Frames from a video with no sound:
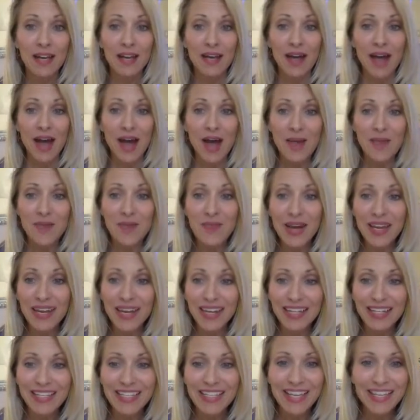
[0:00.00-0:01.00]
But
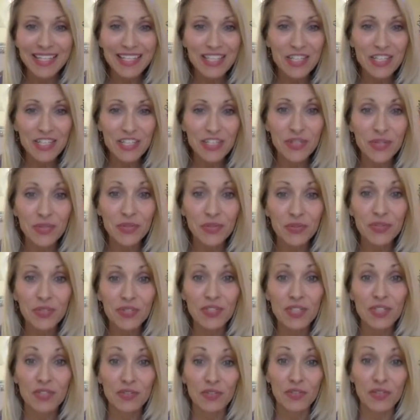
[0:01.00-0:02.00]
just to
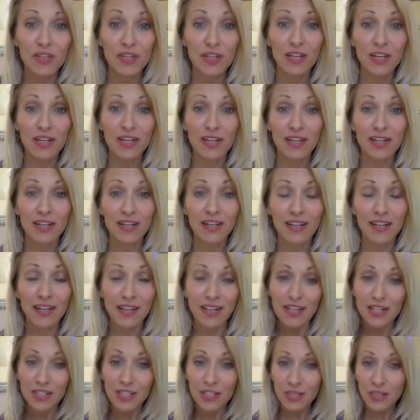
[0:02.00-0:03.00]

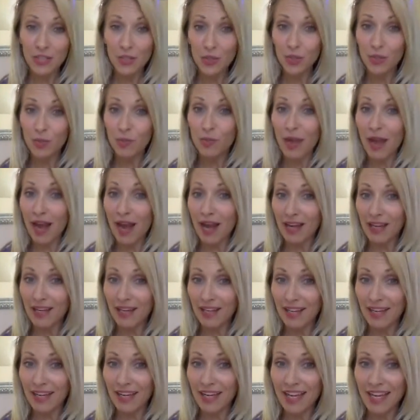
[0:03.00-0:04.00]
circle back,
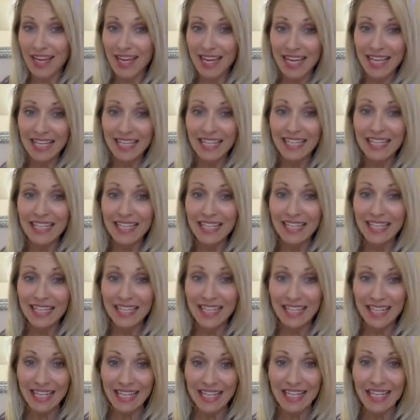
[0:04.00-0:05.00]
it is
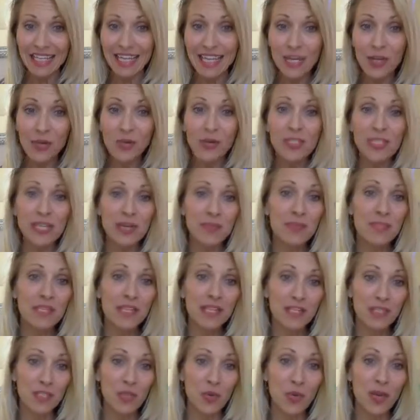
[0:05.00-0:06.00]
the E equals MC
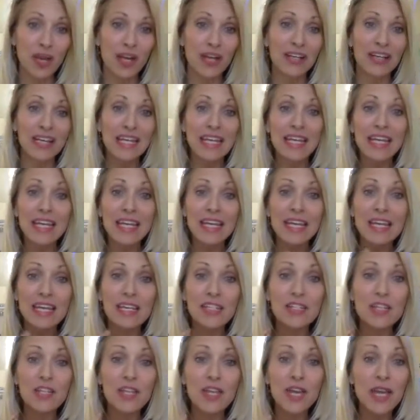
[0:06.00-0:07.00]
squared. E is
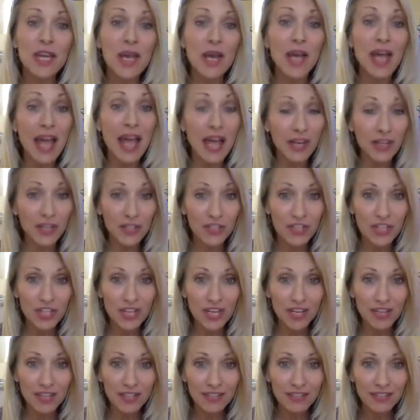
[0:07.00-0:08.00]
the
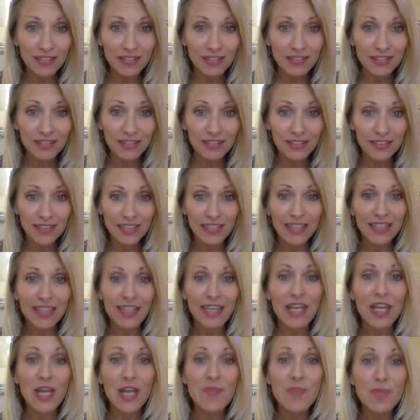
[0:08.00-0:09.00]
energy,
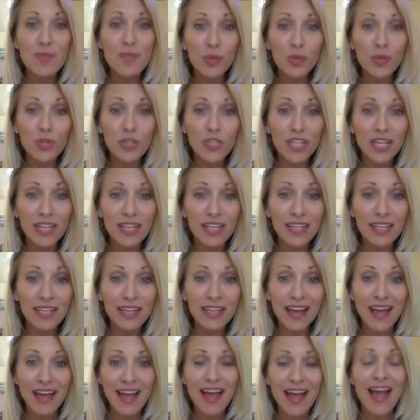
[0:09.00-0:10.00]
emotion,
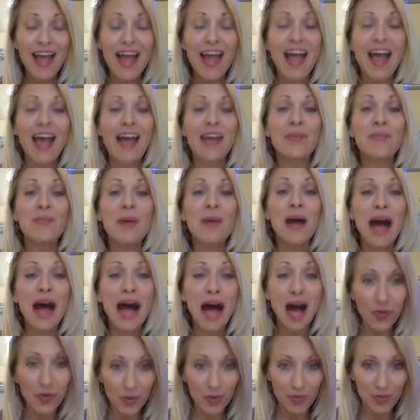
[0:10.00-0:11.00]
and
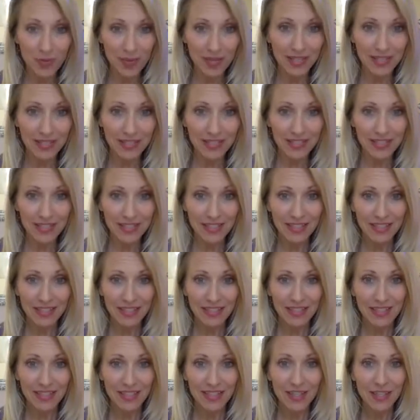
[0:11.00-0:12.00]
empowerment.
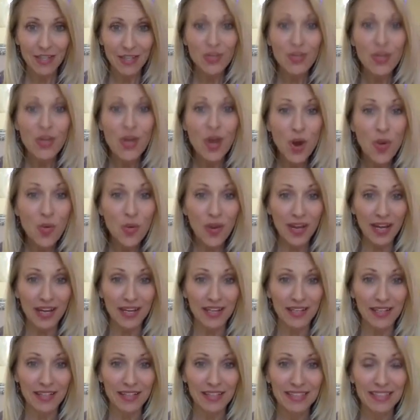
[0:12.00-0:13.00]
Knowing,